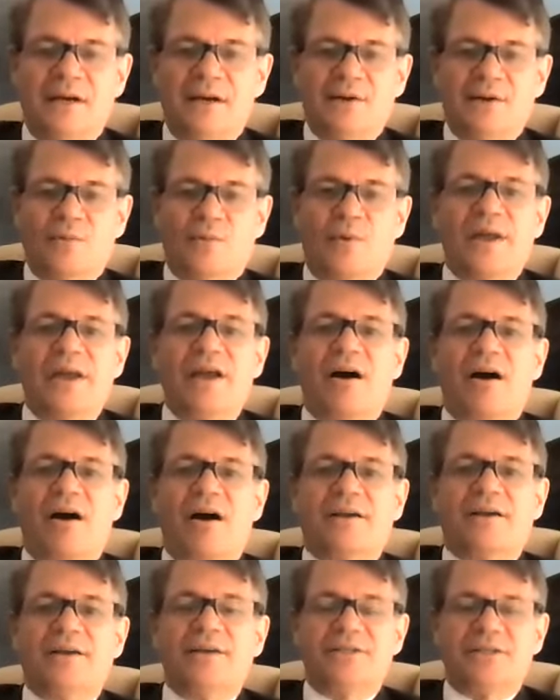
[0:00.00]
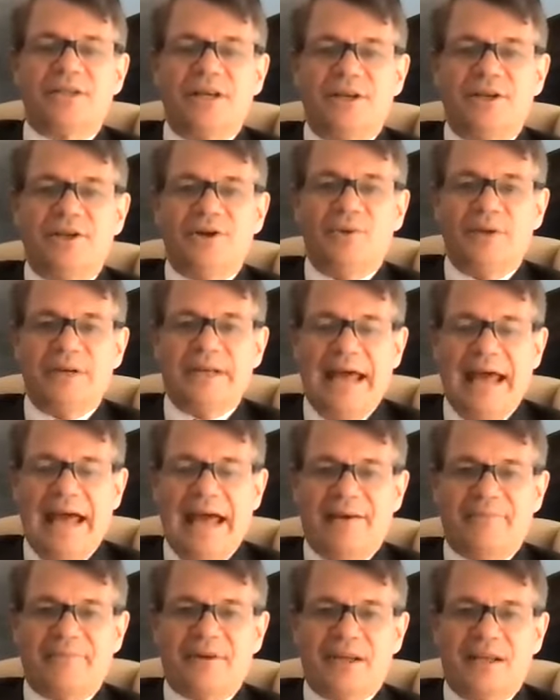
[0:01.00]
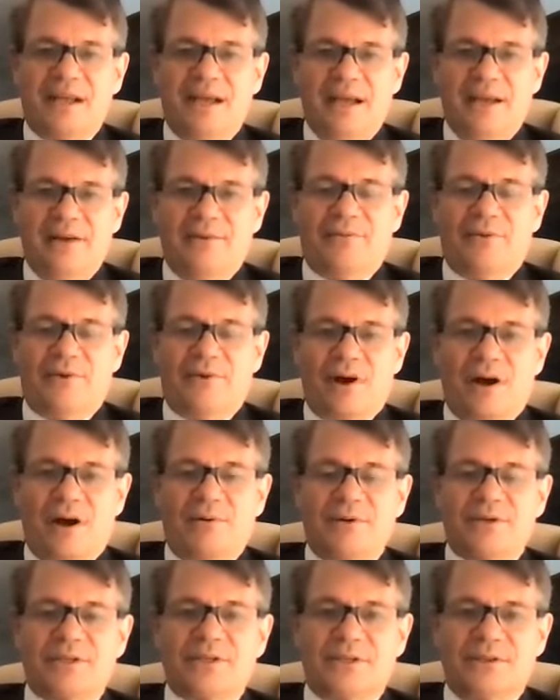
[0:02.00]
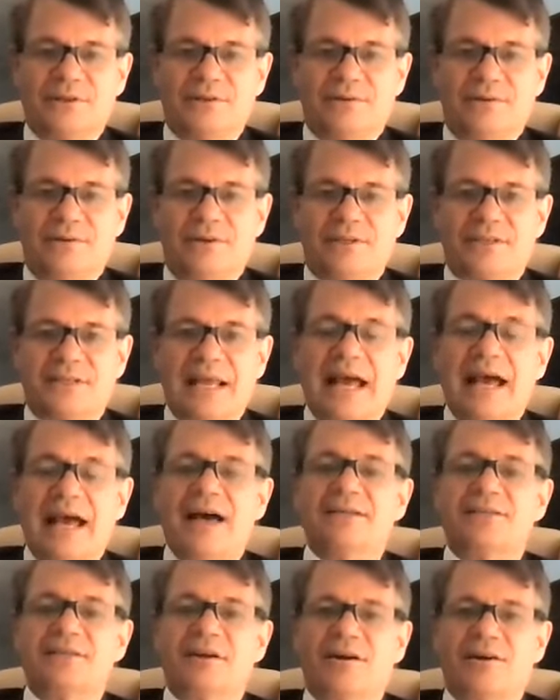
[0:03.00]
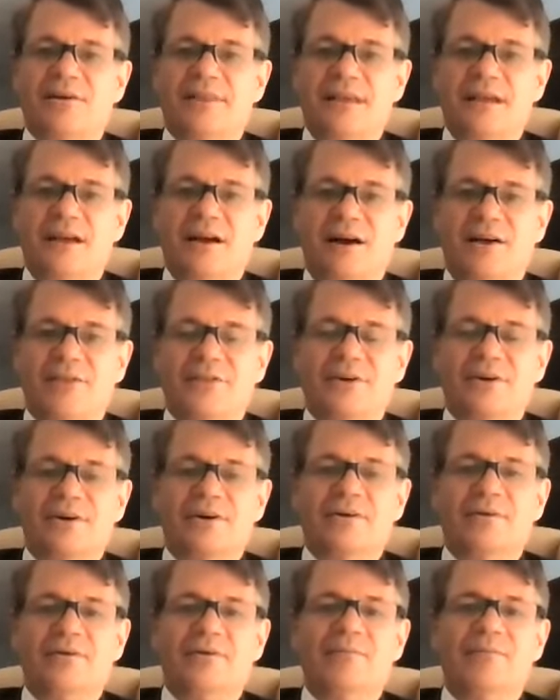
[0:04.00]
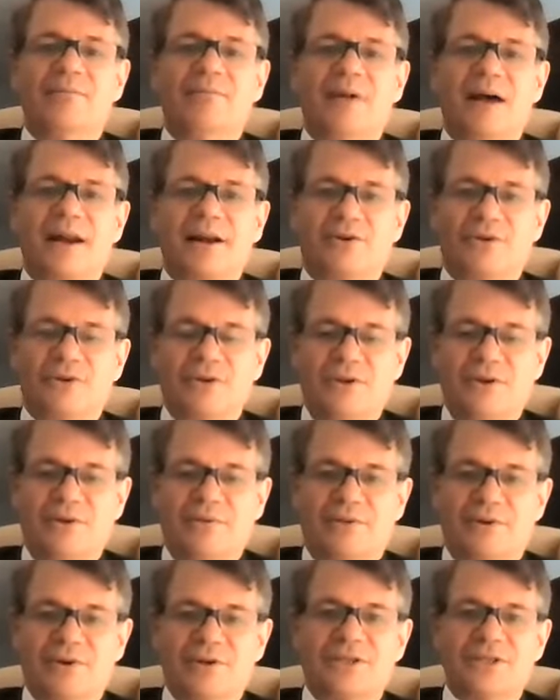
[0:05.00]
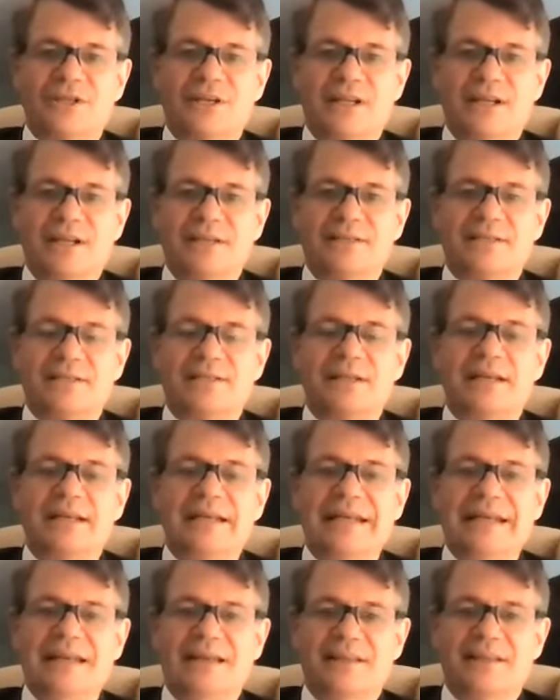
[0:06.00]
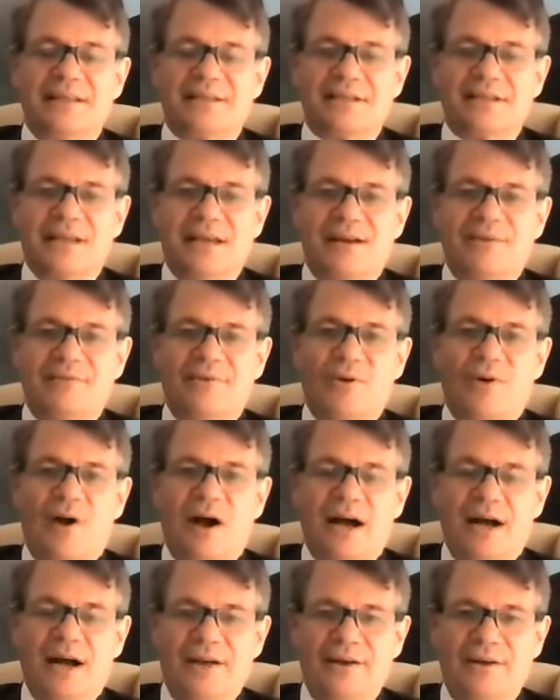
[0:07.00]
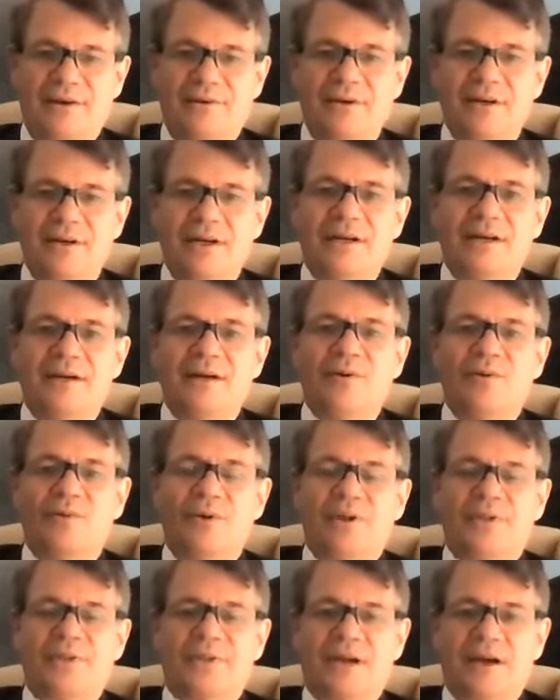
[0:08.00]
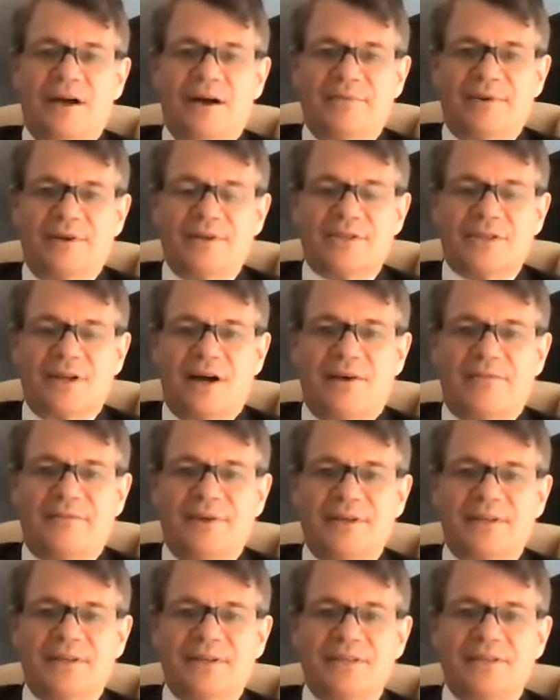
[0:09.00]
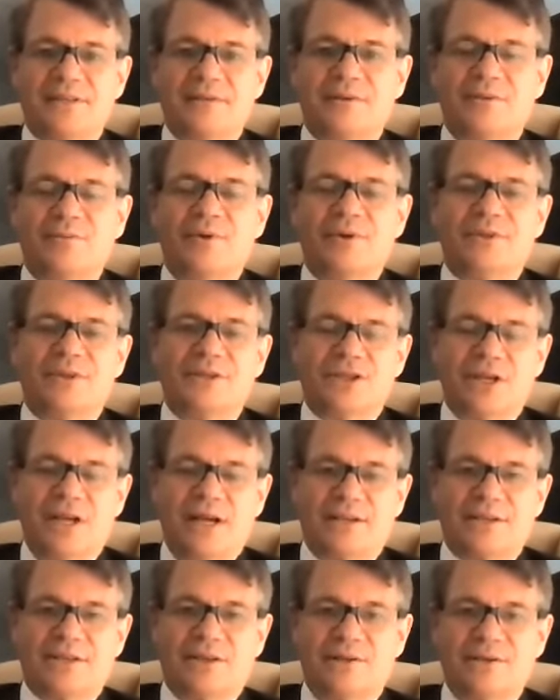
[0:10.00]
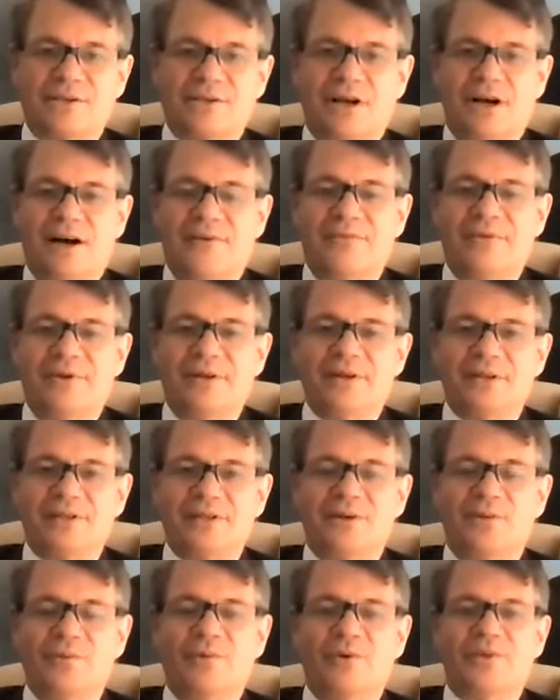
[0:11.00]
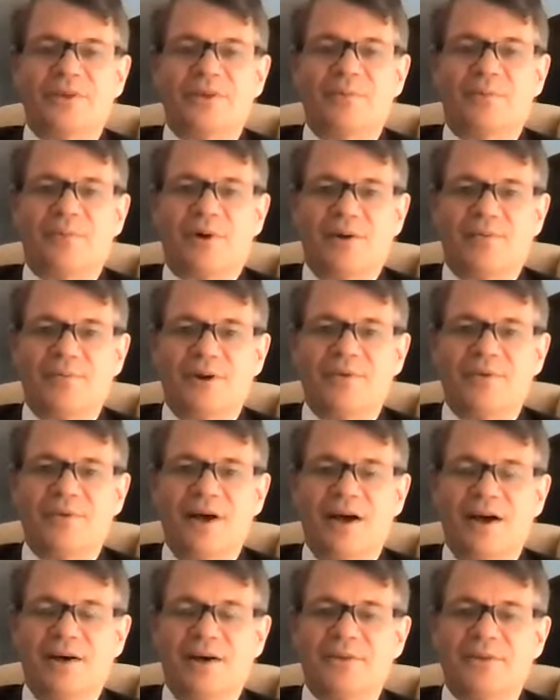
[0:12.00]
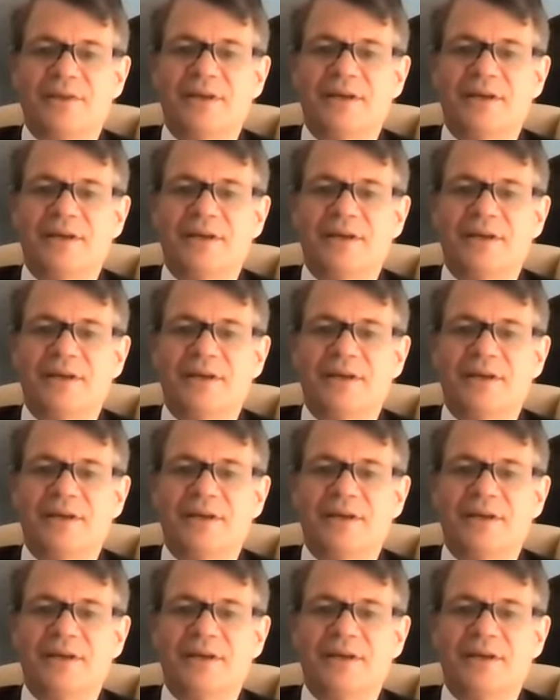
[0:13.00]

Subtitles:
We are continuing to advocate for our students, as are the other medical universities in the state of Ohio, with the governor's office, with the chancellor's office, and with the Department of Health,